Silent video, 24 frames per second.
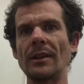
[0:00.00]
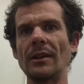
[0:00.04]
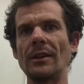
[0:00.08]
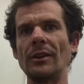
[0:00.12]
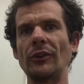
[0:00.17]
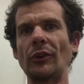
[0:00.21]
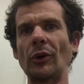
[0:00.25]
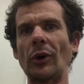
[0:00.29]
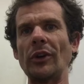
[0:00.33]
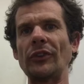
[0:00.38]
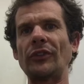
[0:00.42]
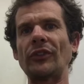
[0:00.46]

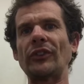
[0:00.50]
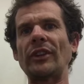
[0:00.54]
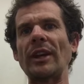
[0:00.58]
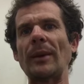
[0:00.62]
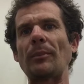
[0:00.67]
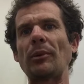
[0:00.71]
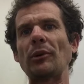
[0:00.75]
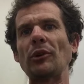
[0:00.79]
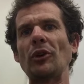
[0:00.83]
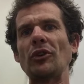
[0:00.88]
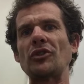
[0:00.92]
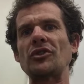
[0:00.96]
Deutsche
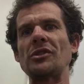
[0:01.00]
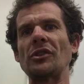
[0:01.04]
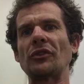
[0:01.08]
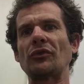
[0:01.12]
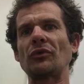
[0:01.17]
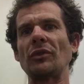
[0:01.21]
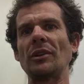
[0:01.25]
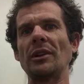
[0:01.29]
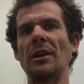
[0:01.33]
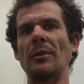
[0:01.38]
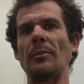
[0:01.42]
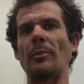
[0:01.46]
Tech pollution is
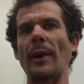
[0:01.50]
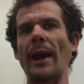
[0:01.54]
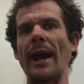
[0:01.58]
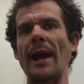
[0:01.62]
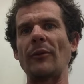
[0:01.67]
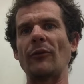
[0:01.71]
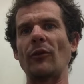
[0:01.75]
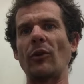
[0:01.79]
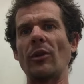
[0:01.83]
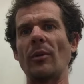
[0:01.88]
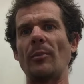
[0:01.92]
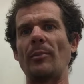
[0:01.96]
really
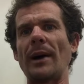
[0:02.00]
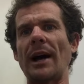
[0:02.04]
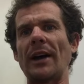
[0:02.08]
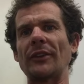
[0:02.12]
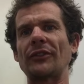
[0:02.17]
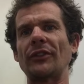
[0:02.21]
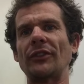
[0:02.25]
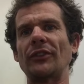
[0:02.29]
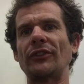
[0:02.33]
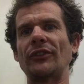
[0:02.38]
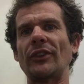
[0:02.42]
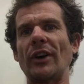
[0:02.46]
bad with all the
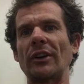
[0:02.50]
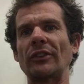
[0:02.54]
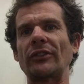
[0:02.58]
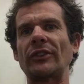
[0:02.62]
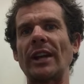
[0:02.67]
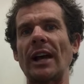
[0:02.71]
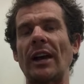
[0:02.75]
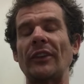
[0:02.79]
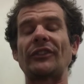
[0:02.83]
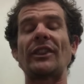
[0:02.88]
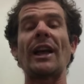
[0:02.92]
buses and song towers.